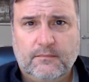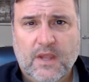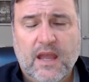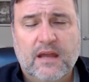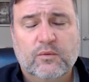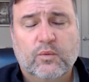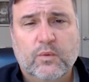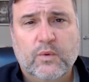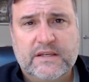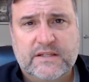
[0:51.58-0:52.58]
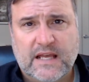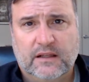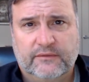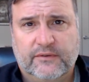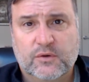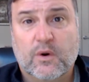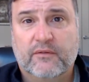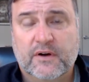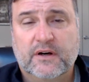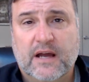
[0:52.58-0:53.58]
and we sell it for
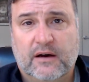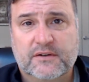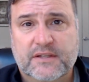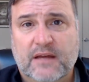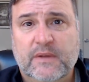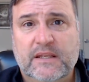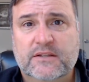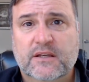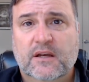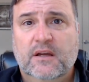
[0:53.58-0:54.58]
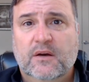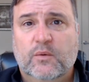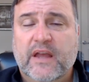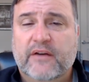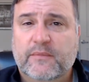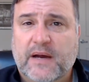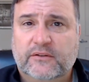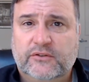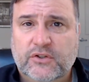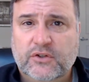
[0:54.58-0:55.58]
$1,200. That means we have
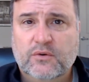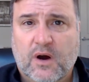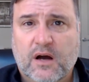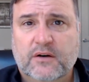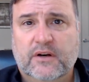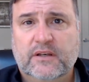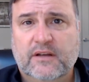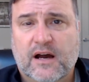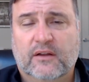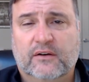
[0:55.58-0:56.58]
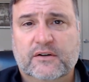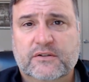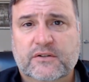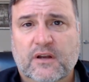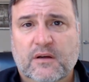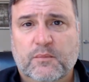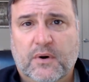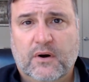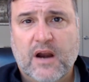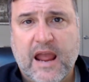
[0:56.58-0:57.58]
about $200
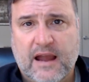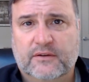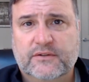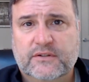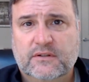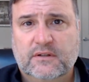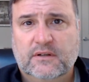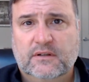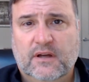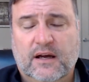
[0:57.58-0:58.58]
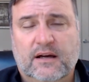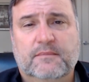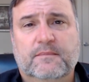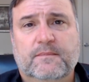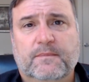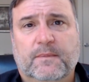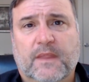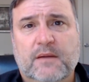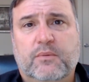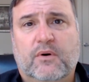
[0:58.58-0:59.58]
per ounce um,
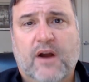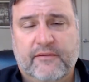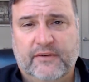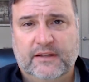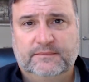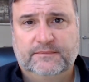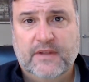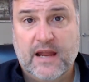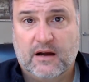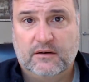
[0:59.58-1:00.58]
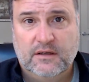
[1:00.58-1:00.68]
in profit. Now,